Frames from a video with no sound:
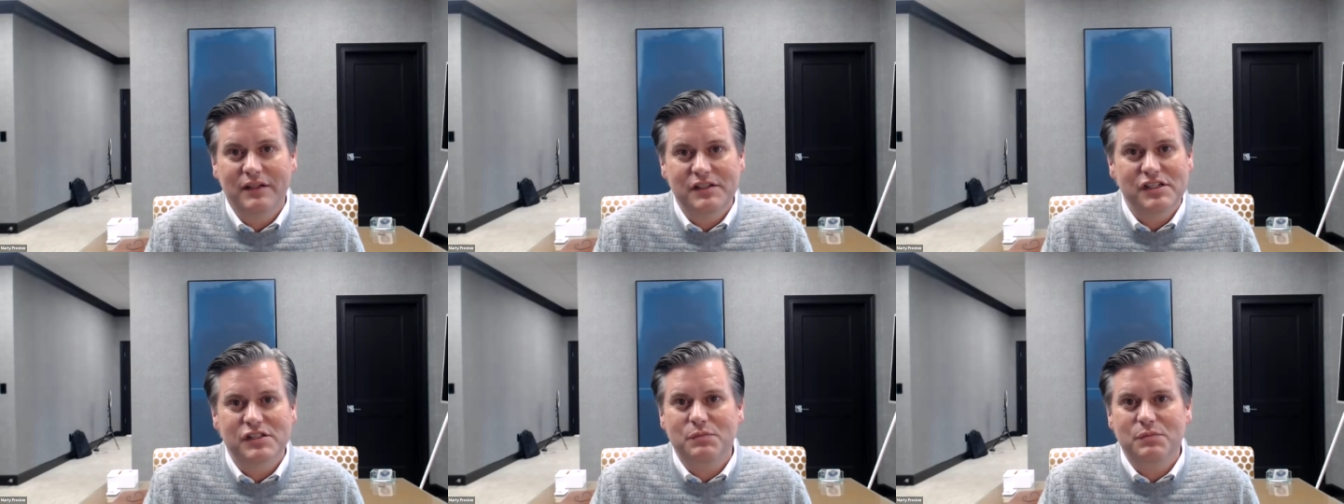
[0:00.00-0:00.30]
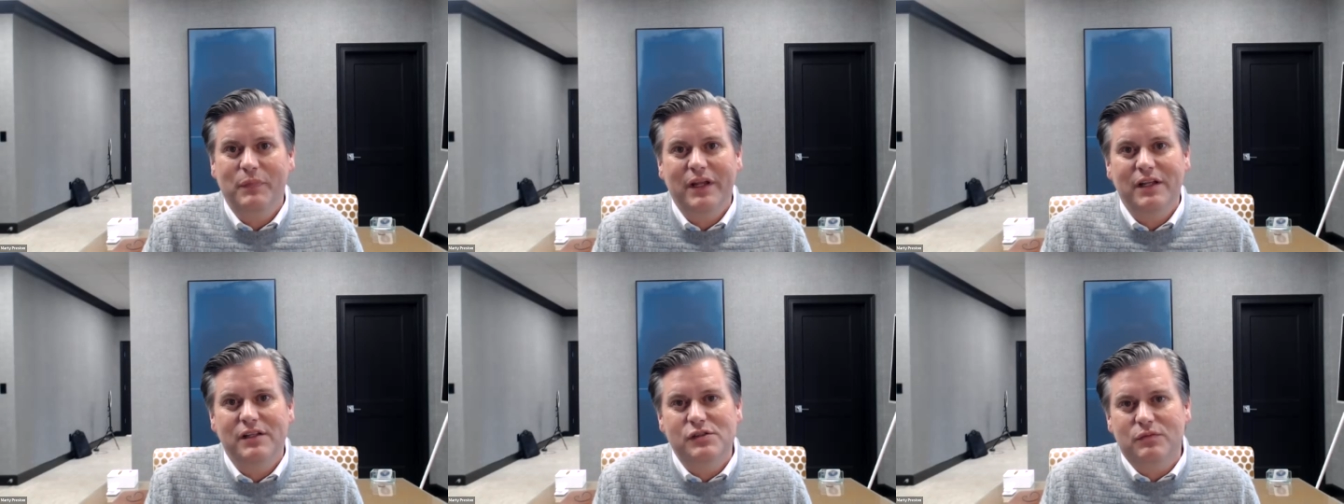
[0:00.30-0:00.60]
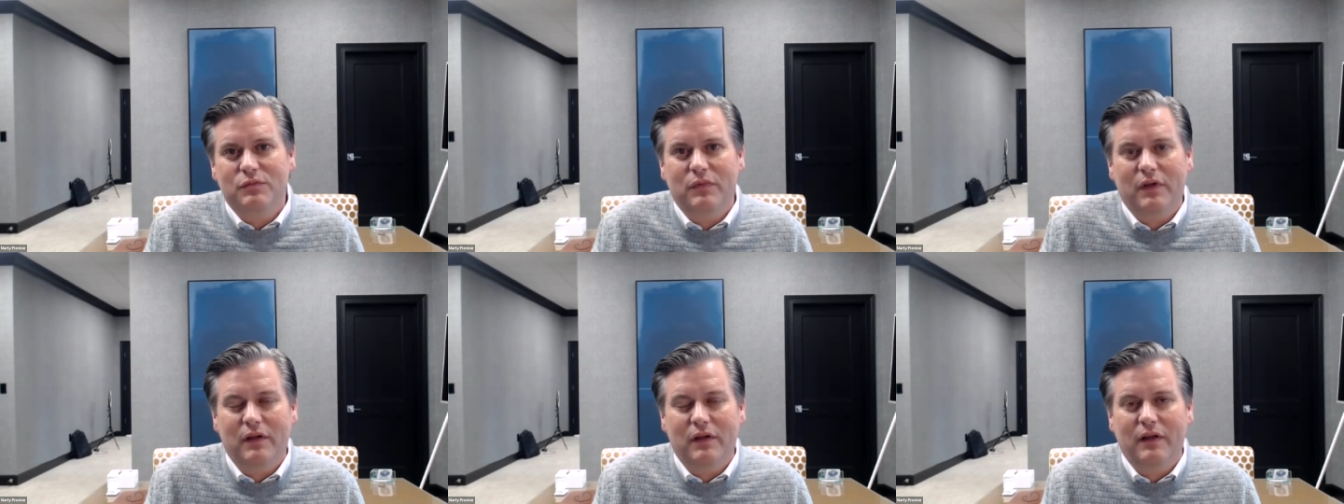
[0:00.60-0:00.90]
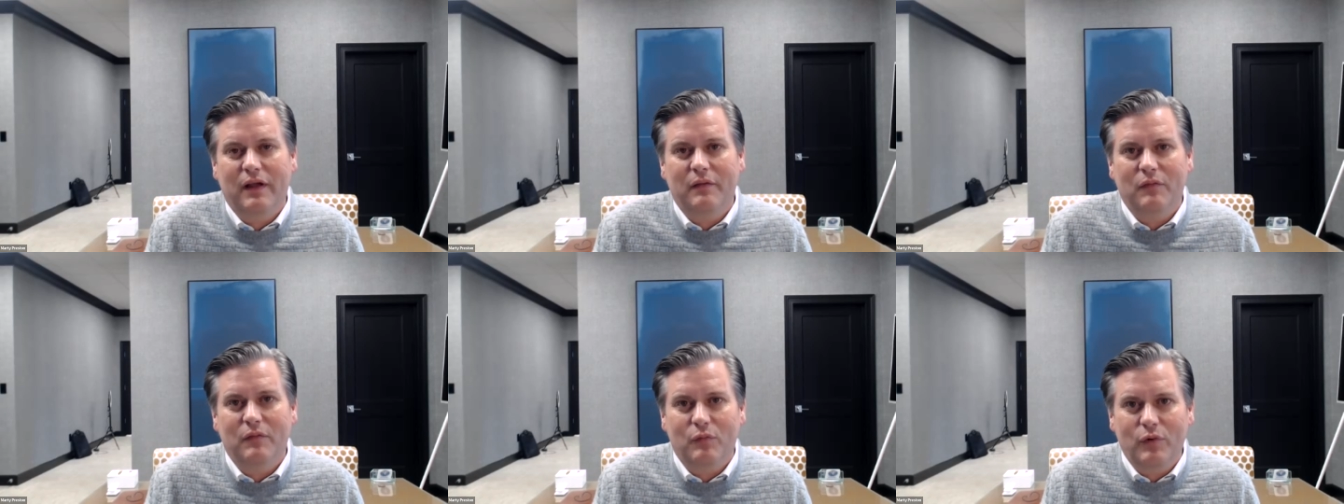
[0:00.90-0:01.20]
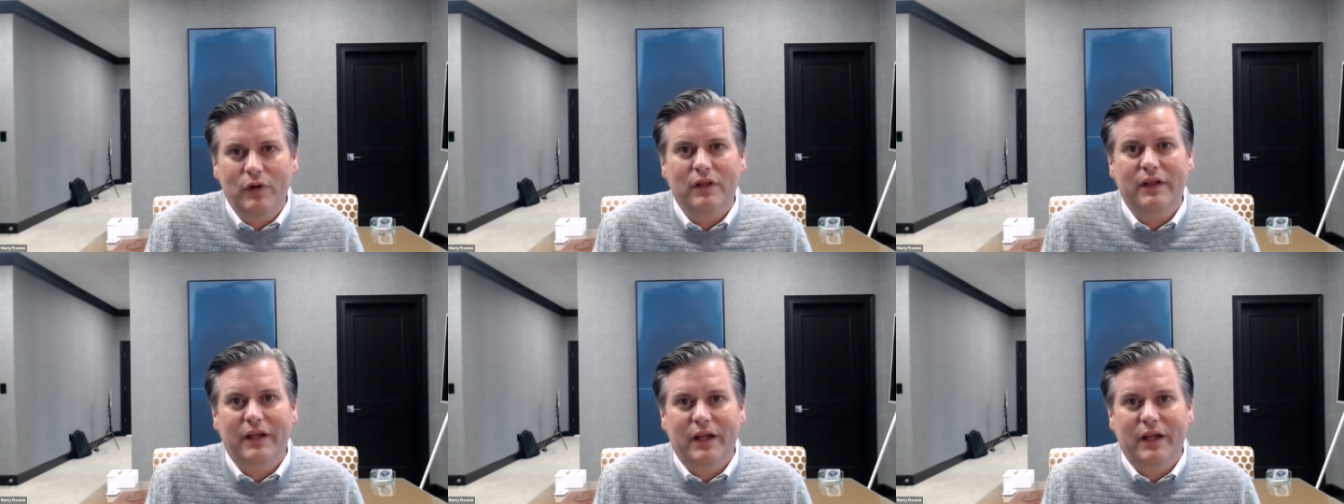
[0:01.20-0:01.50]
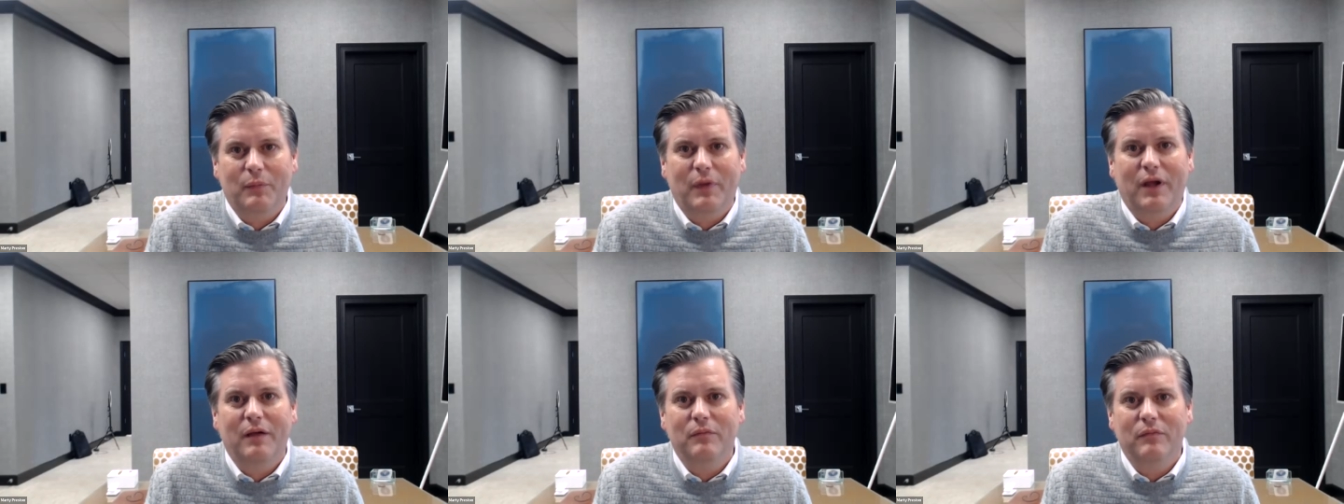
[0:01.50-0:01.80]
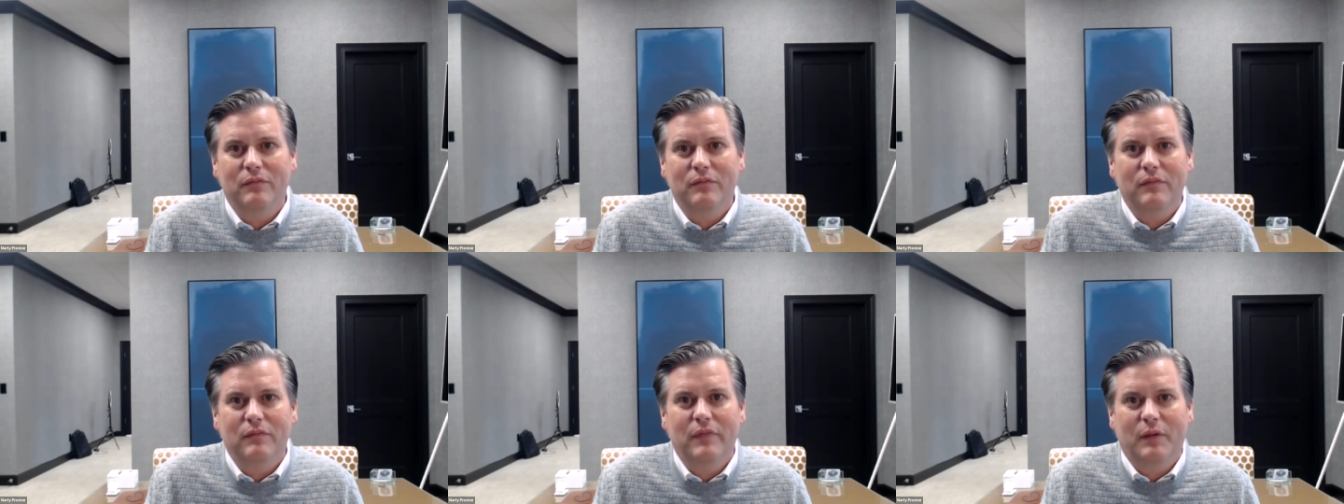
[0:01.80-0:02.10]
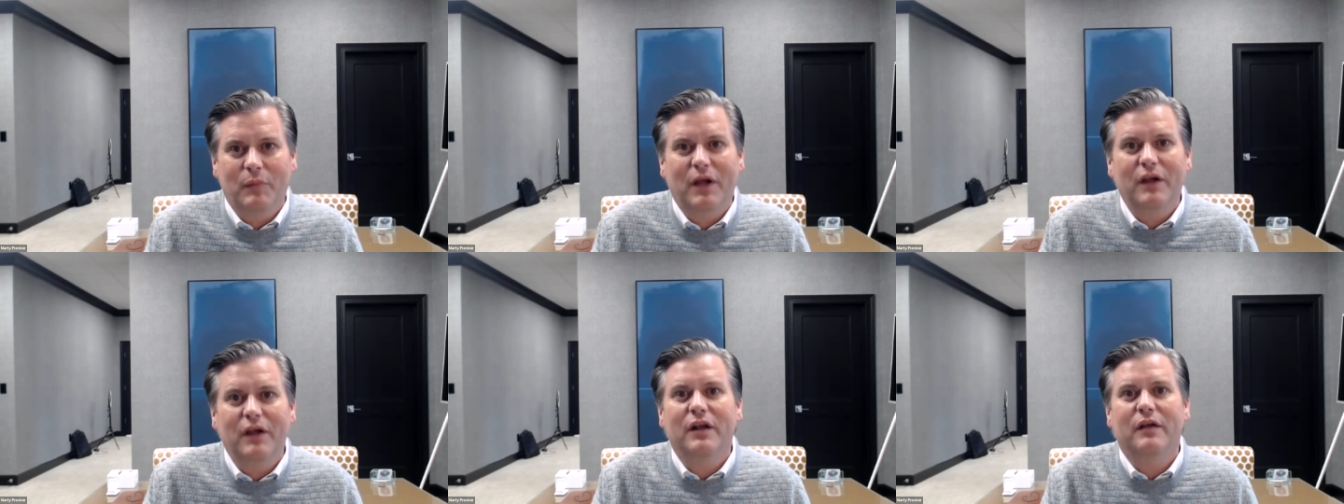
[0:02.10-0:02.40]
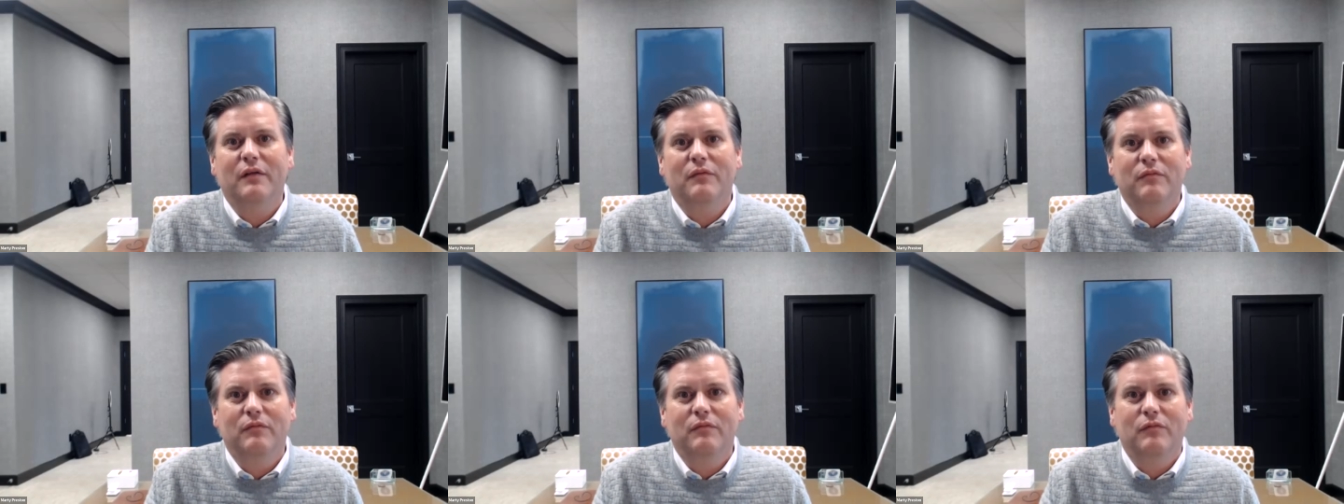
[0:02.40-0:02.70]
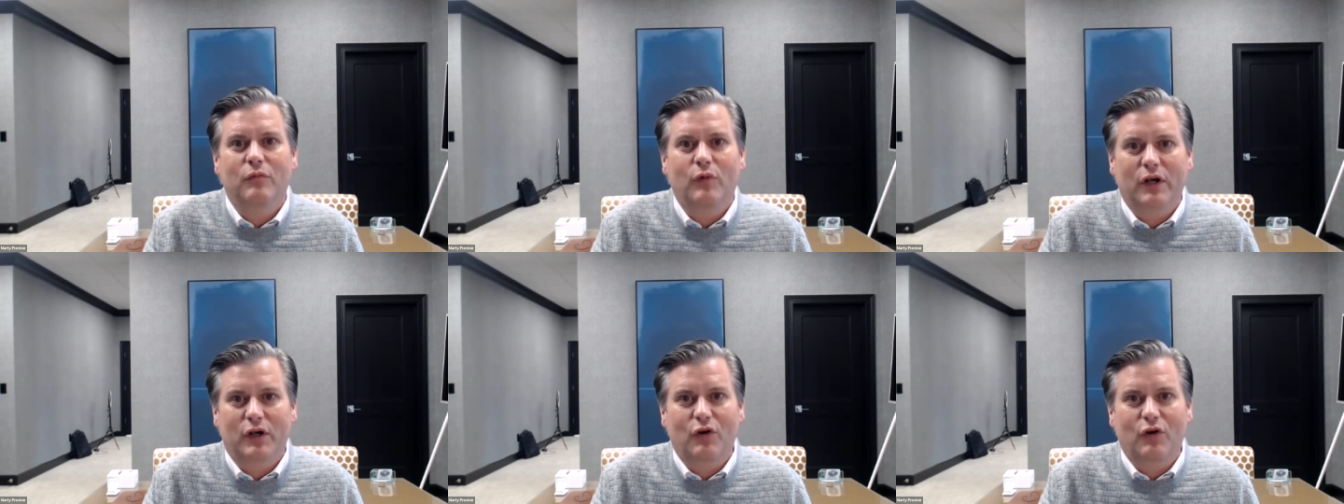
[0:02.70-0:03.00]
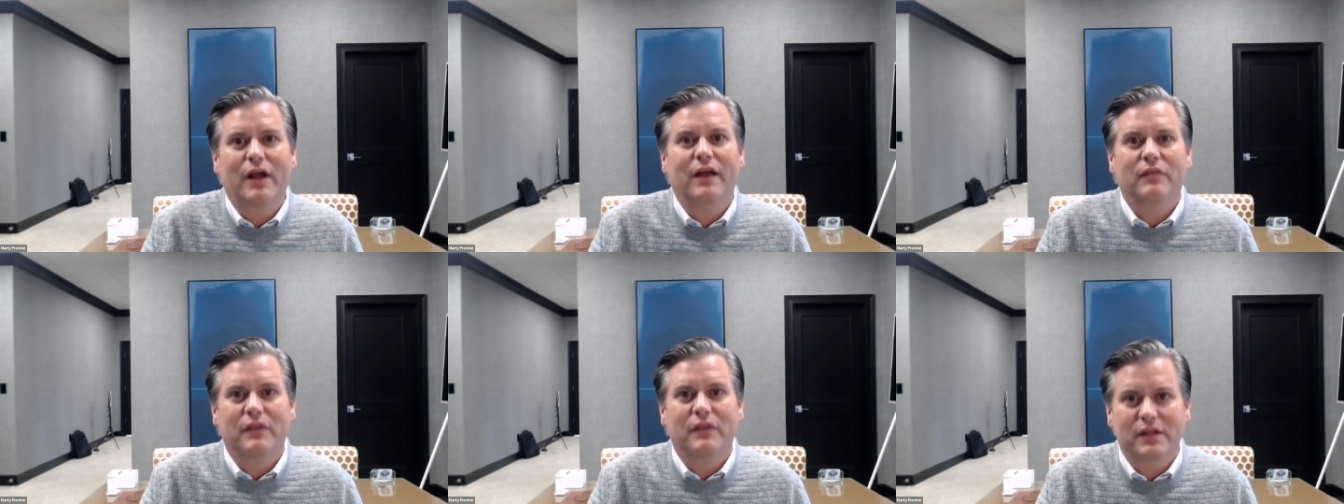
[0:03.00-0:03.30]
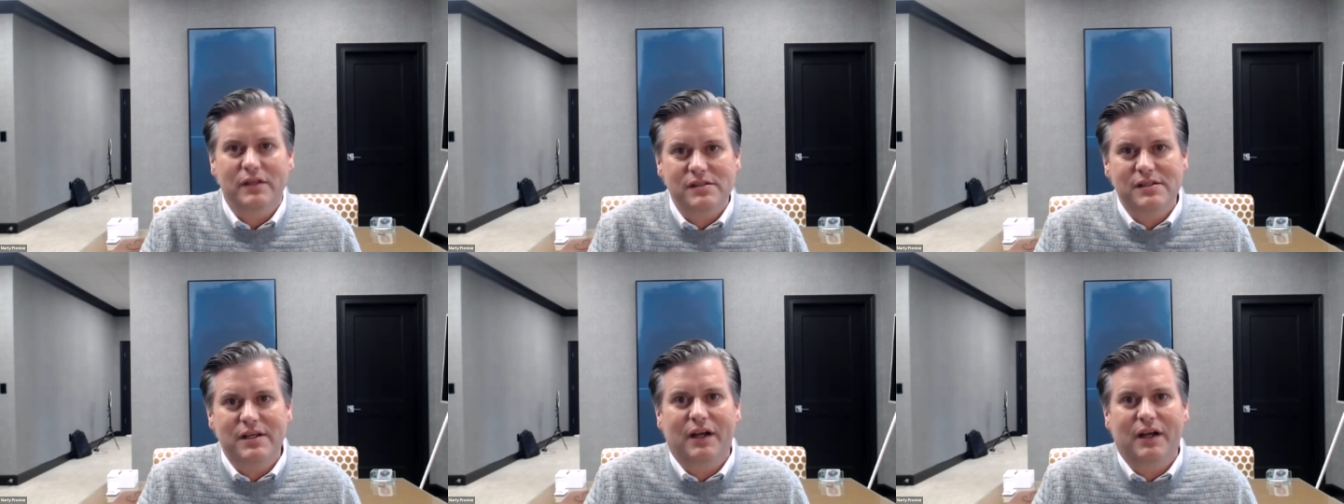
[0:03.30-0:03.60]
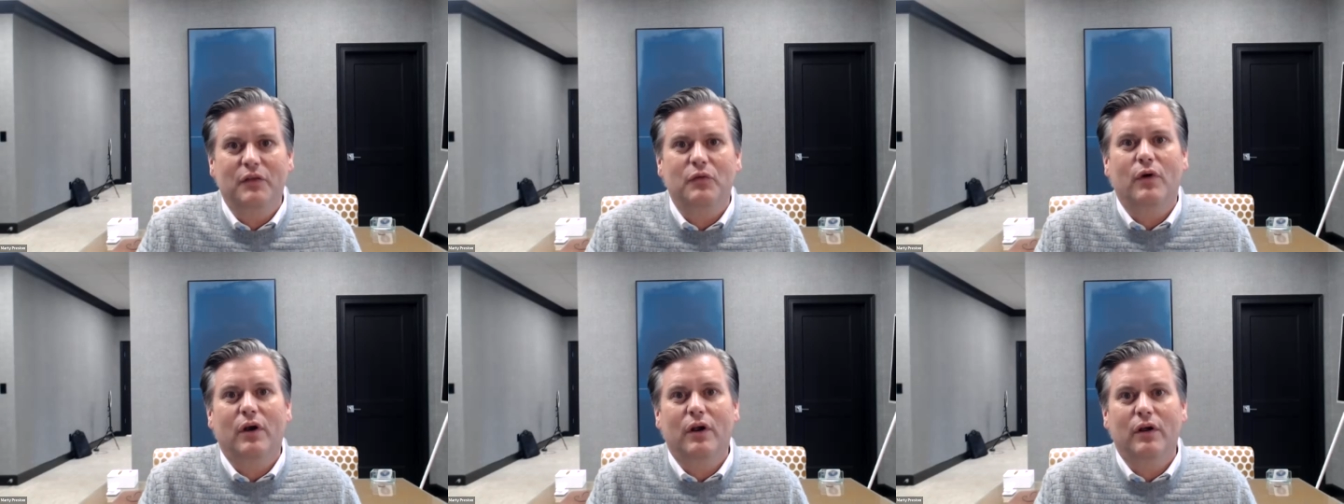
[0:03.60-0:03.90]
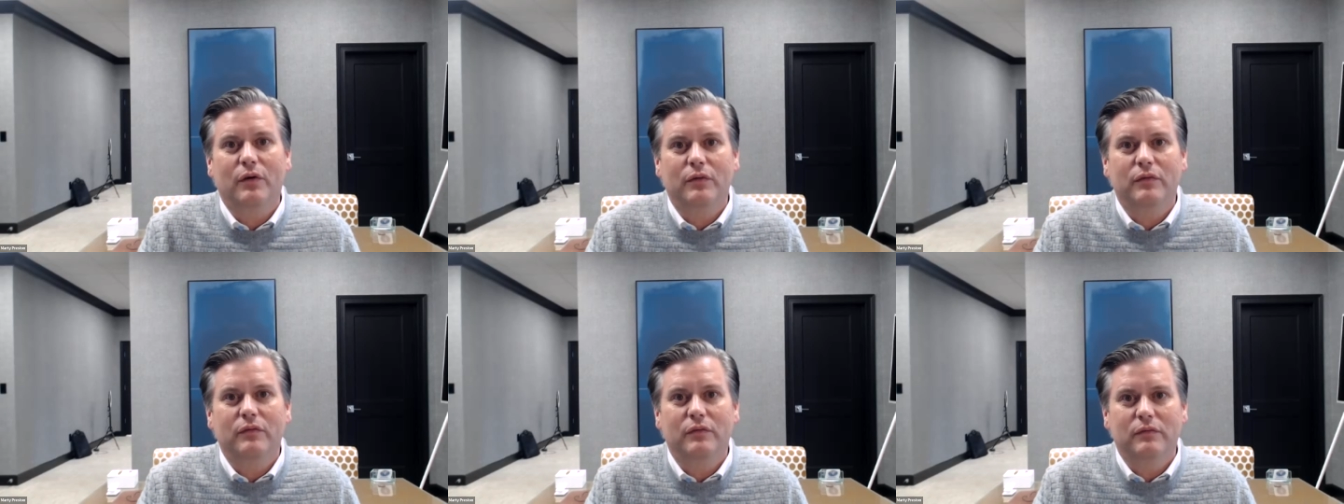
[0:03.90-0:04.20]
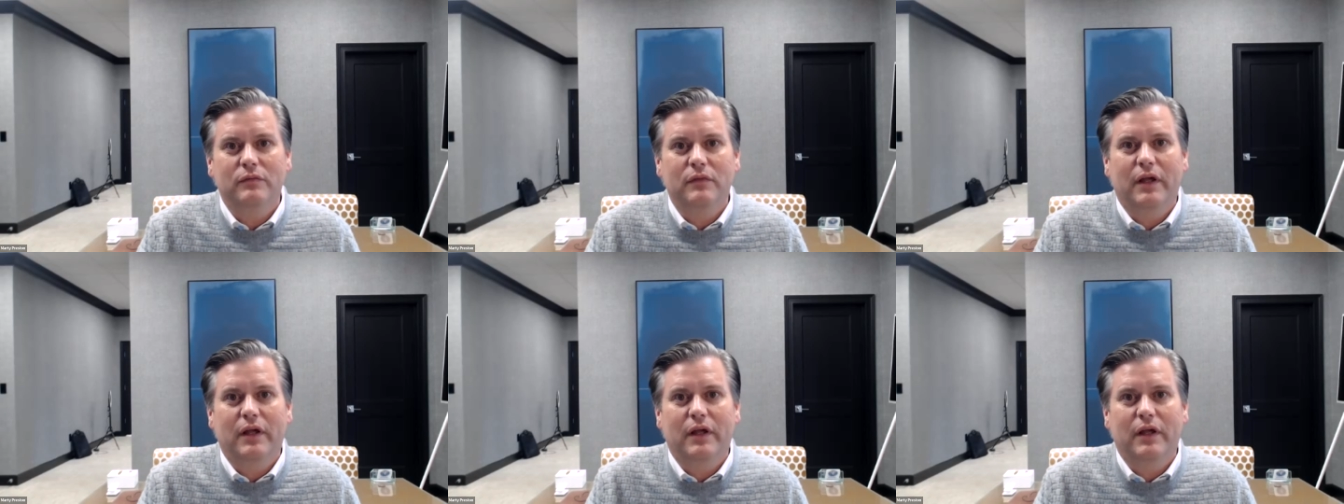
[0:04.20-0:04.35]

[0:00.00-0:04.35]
It just means really, am I am I going to regret this down the road?